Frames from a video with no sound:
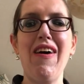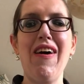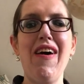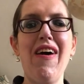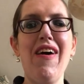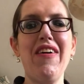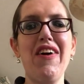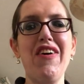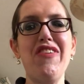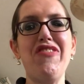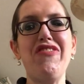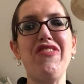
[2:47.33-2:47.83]

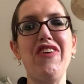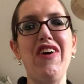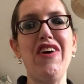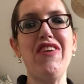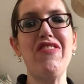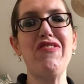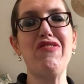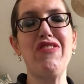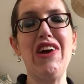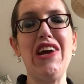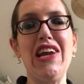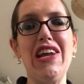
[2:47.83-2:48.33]
And I
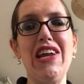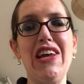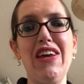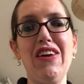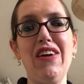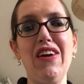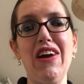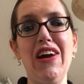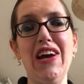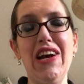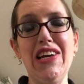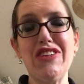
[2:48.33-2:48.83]
find
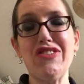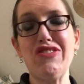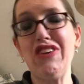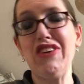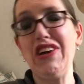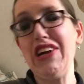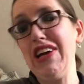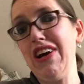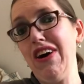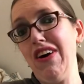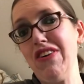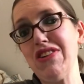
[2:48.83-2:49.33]
it's
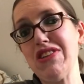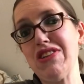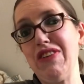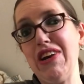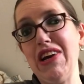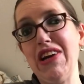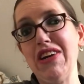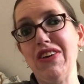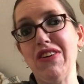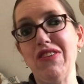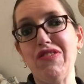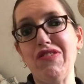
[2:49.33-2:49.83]
really hard to
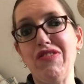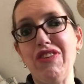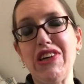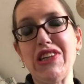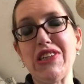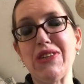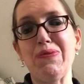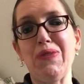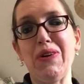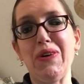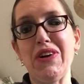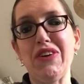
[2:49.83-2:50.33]
rate a
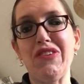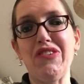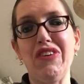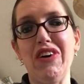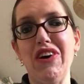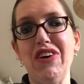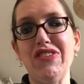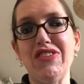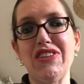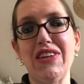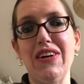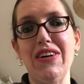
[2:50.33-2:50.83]
non-fiction book
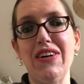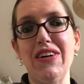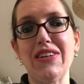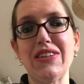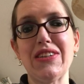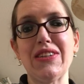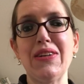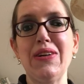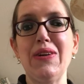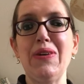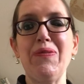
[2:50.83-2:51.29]
5 stars